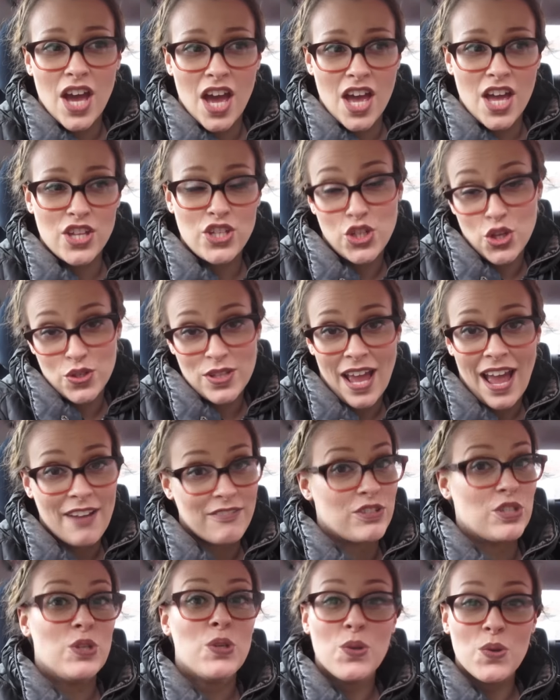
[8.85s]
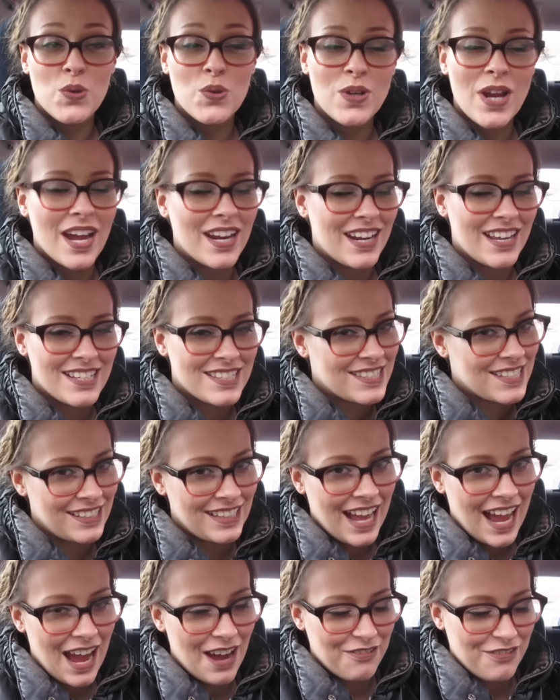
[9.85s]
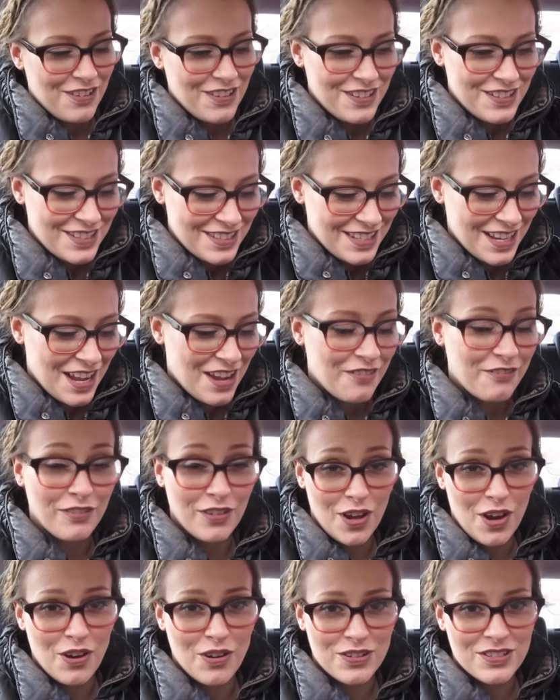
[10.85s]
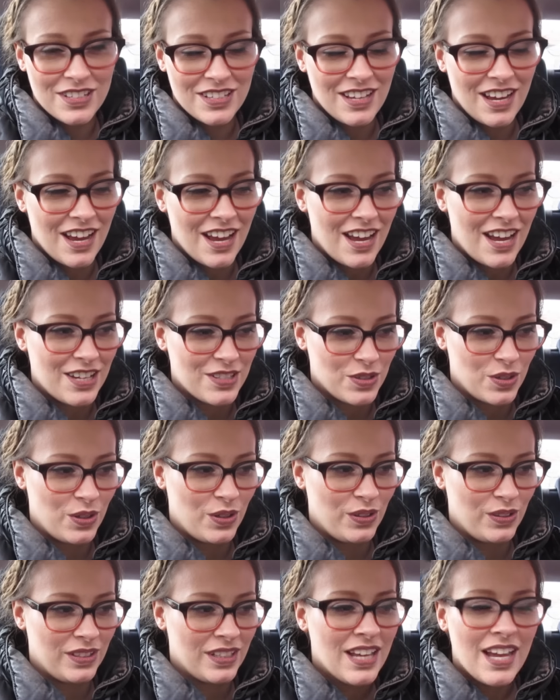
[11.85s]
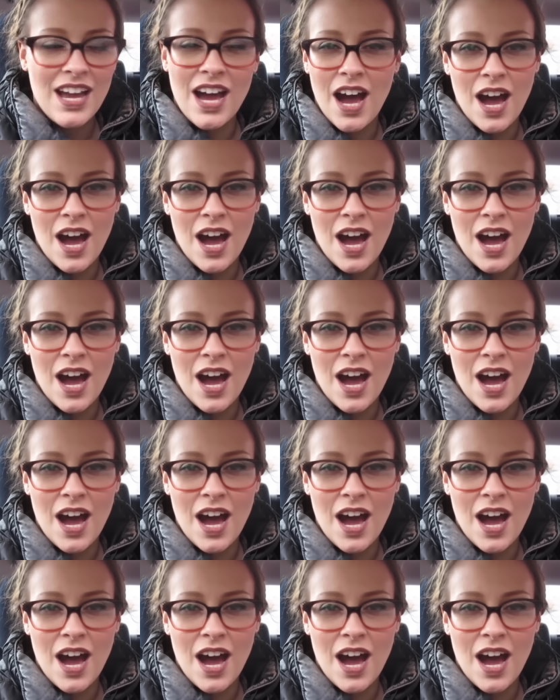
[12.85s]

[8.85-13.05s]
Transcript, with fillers: uh, Tuesday afternoon and I still haven't uh, vlogged uh, at all.